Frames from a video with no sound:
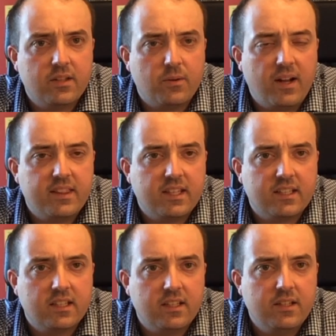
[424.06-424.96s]
of the right
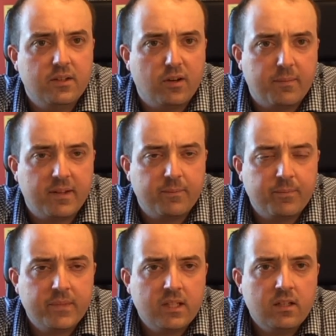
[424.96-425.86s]
thing to do. I
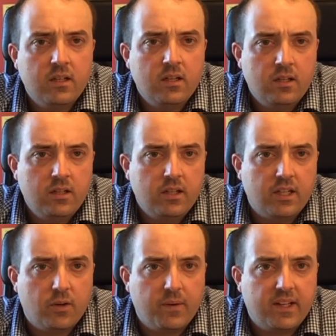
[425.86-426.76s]
mean,
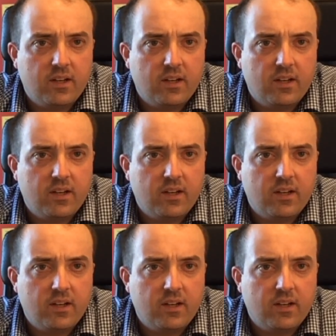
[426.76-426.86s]
we